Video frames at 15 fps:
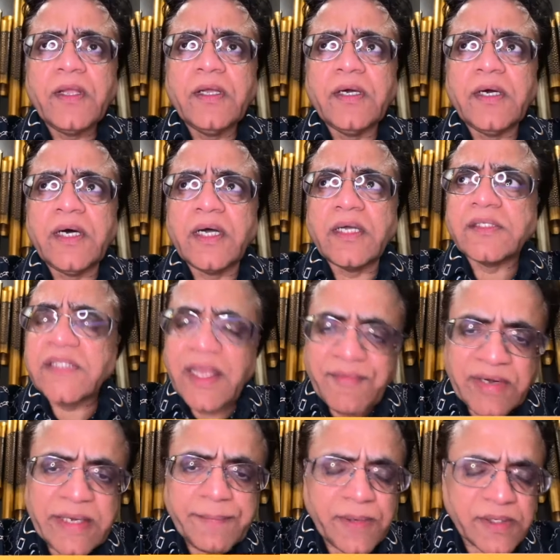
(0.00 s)

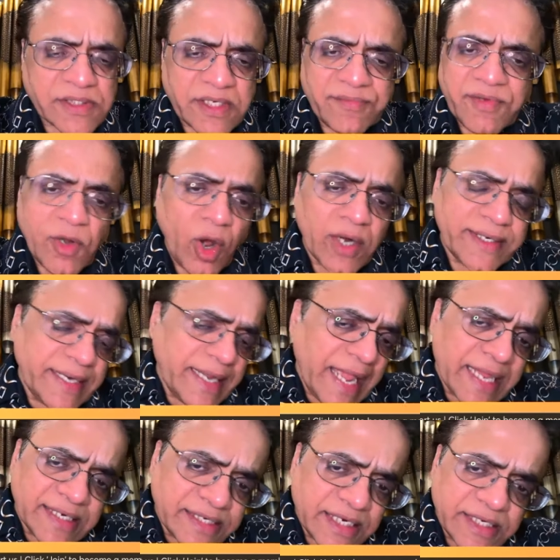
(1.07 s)
70% we already
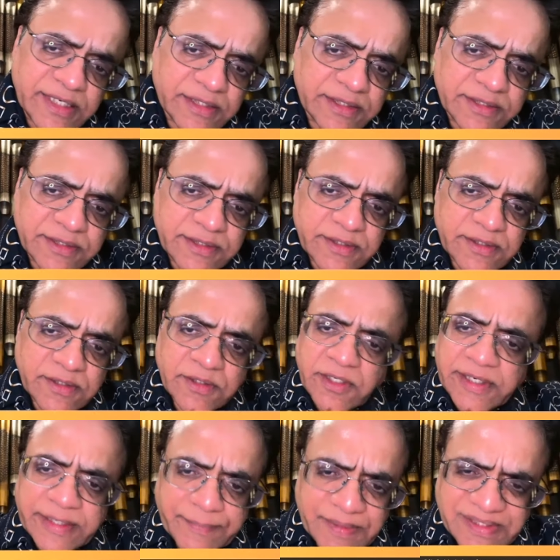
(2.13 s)
edited it.
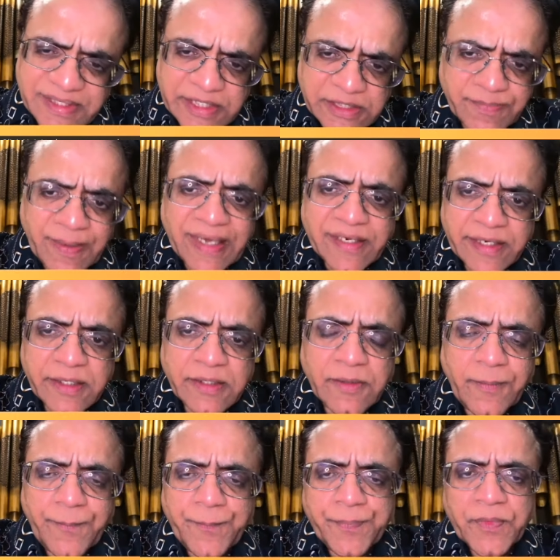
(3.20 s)
30% is pending.
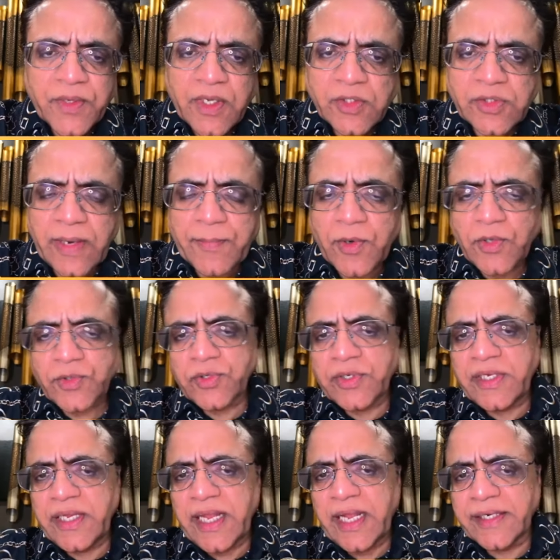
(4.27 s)
So I'm going to
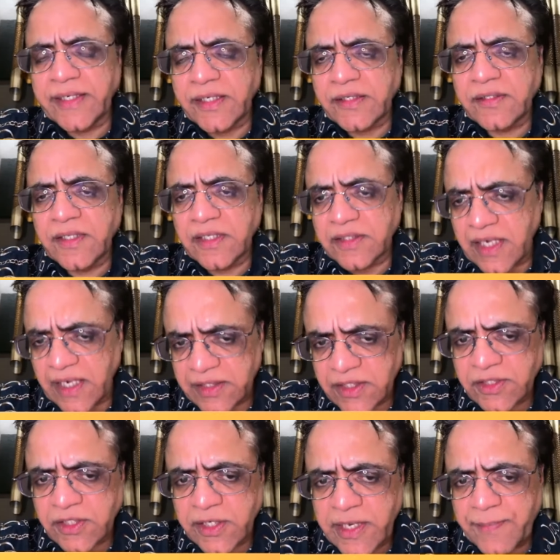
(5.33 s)
re-edit the other
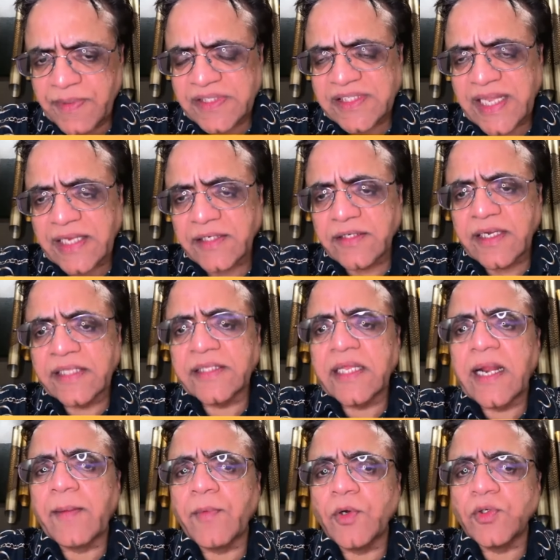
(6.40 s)
30%, and then
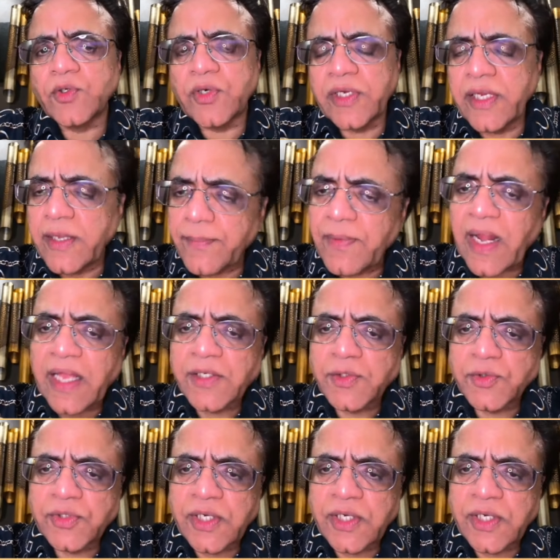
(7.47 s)
I'm going to reapply to